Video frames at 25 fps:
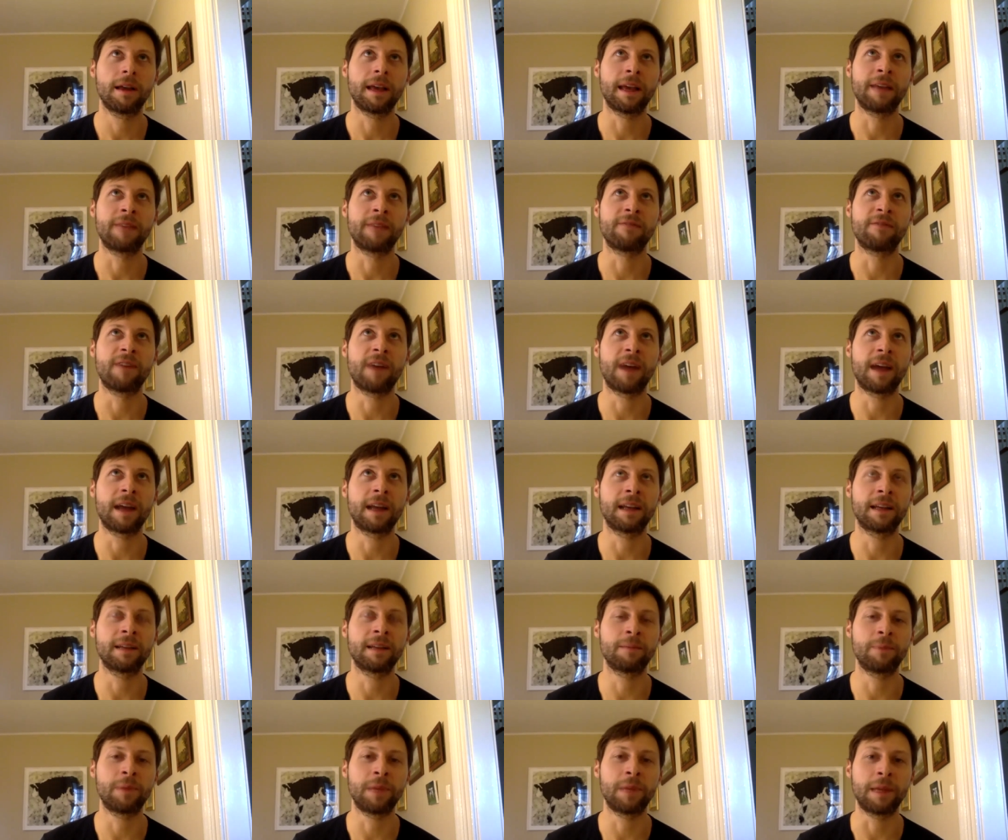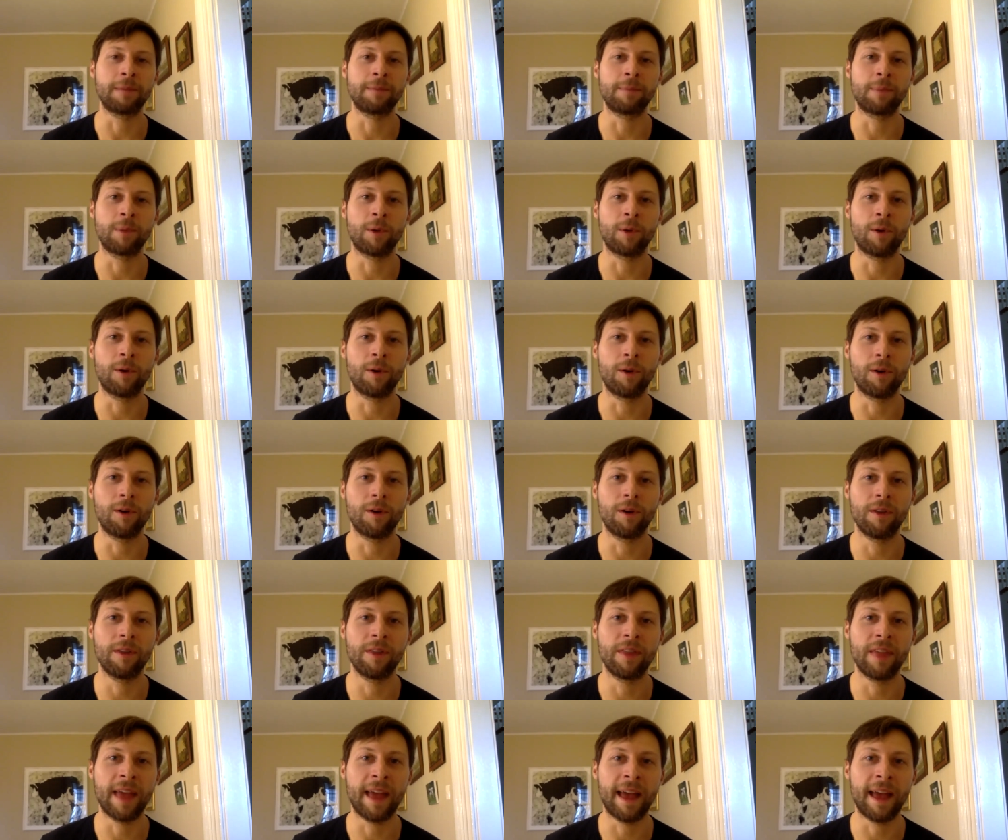invited
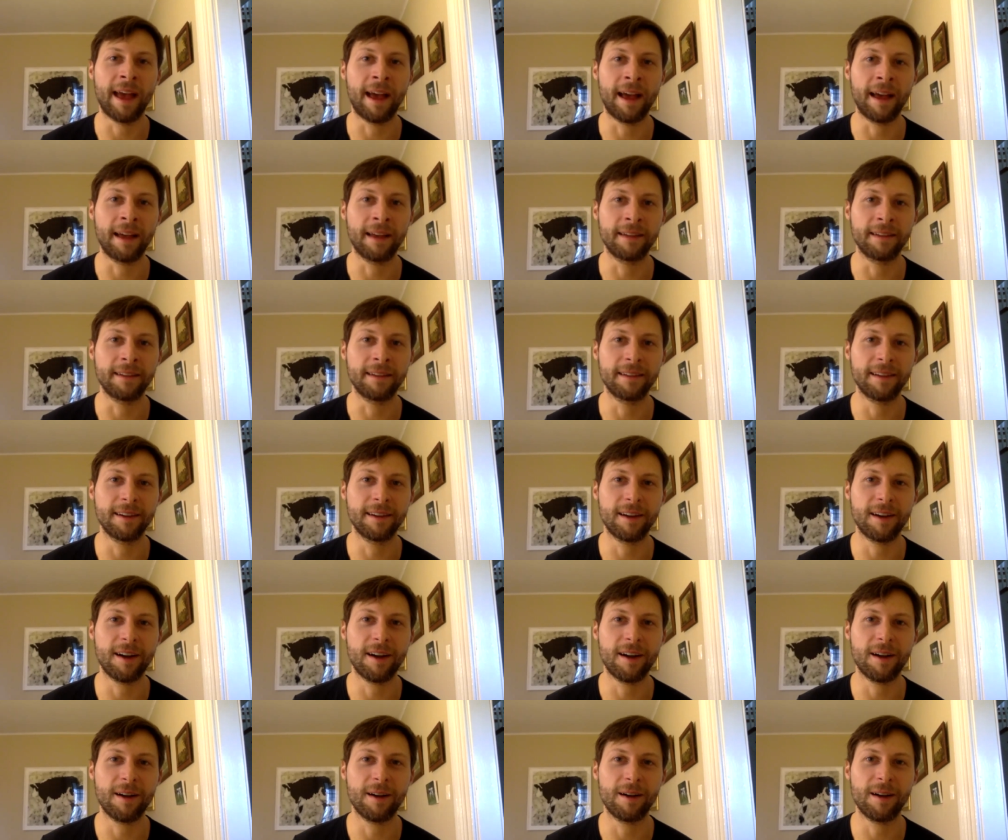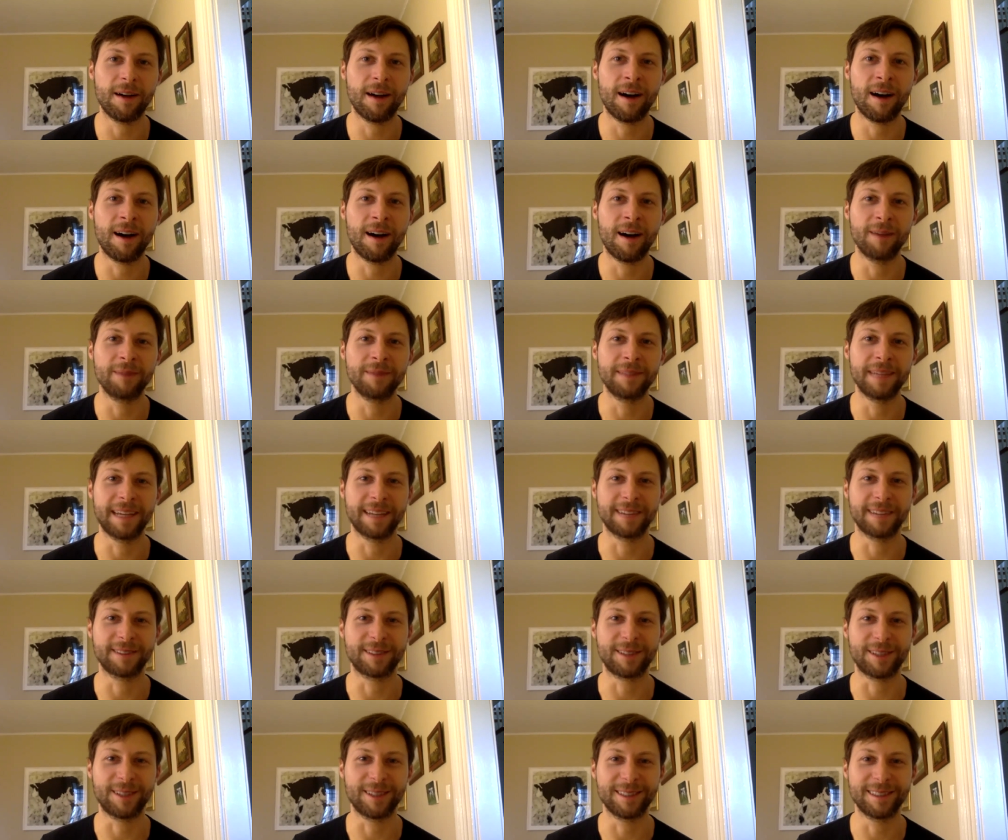people than um,
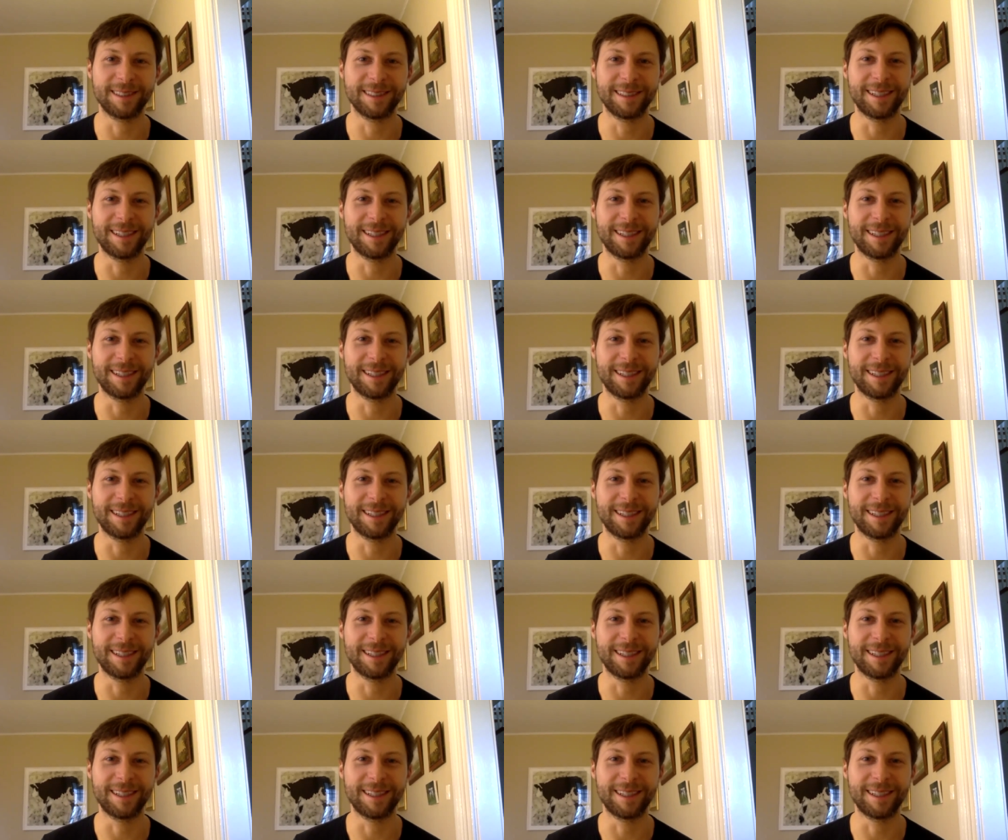dancers.